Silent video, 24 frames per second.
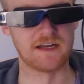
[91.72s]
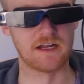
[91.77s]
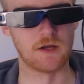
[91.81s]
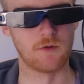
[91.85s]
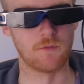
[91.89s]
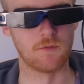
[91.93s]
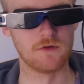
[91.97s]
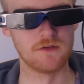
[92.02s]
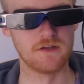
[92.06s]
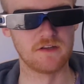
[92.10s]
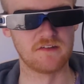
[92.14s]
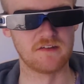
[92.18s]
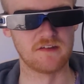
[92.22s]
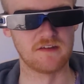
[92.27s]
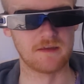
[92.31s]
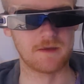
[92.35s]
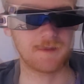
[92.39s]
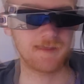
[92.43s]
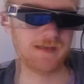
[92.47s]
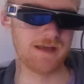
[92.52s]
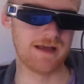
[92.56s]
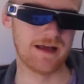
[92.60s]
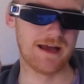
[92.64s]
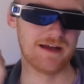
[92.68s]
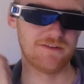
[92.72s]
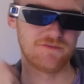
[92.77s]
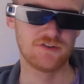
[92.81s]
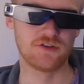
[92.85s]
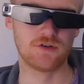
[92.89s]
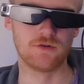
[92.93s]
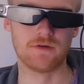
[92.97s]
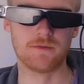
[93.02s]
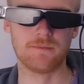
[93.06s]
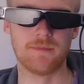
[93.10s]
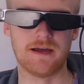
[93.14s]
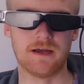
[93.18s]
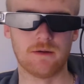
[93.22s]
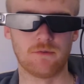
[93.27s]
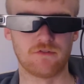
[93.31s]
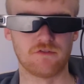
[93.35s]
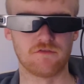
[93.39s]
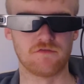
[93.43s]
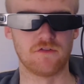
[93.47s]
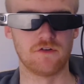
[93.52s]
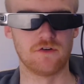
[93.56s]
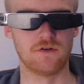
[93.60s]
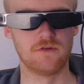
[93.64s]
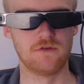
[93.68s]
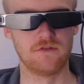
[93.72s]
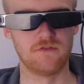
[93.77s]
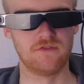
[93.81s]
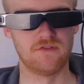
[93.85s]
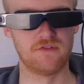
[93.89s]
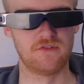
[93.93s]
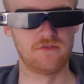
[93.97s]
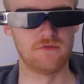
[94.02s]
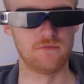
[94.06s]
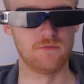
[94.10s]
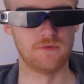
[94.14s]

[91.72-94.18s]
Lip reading: quality. After going backwards and forwards